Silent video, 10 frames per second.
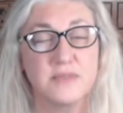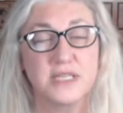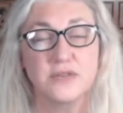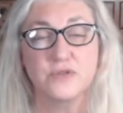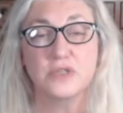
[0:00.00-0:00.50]

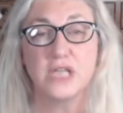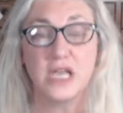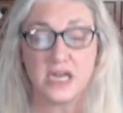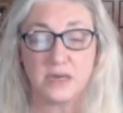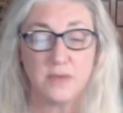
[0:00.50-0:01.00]
Central
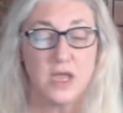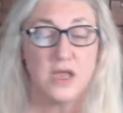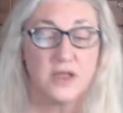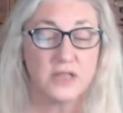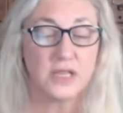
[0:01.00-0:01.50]
Time,
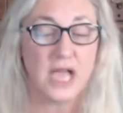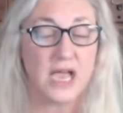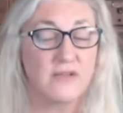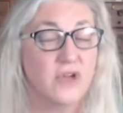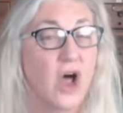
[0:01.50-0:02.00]
the
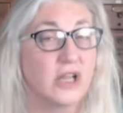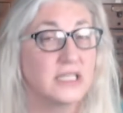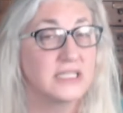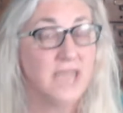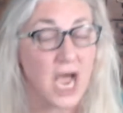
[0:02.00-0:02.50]
live call
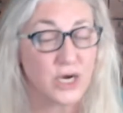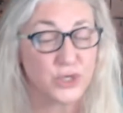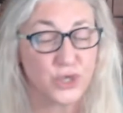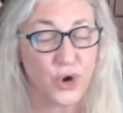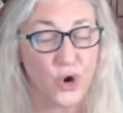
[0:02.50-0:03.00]
in talk
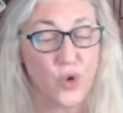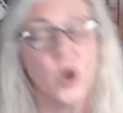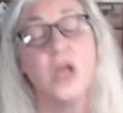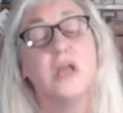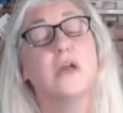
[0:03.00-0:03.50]
show